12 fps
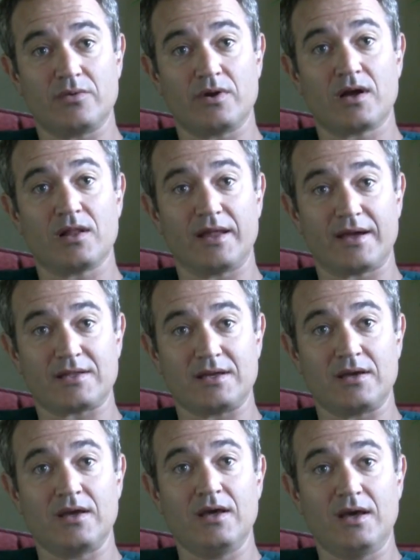
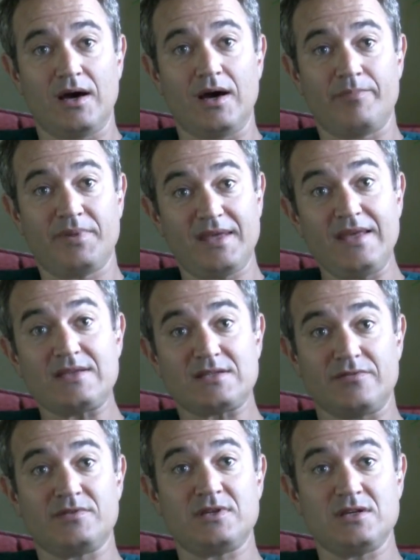collecting a piece
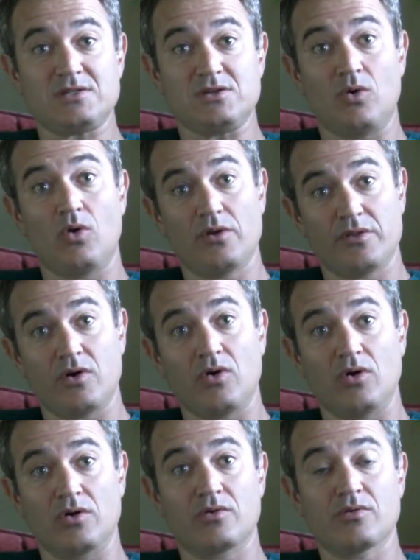of tissue or the
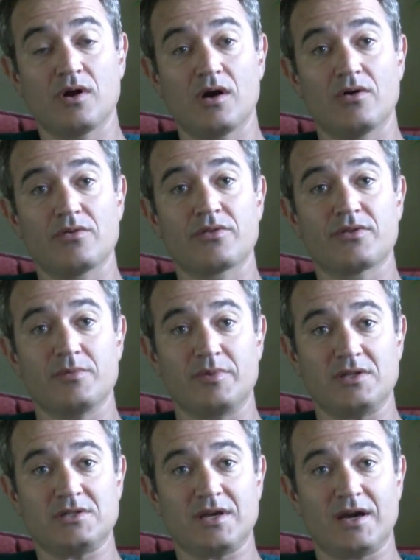whole growth to
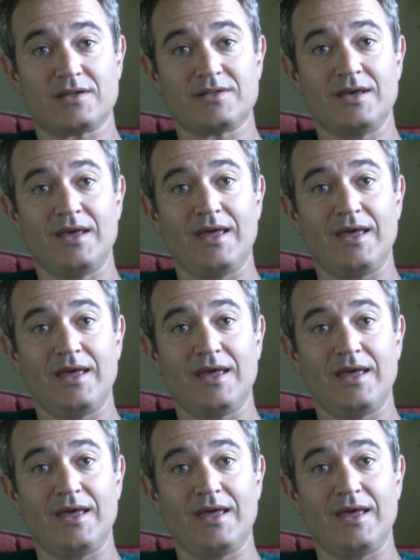be checked,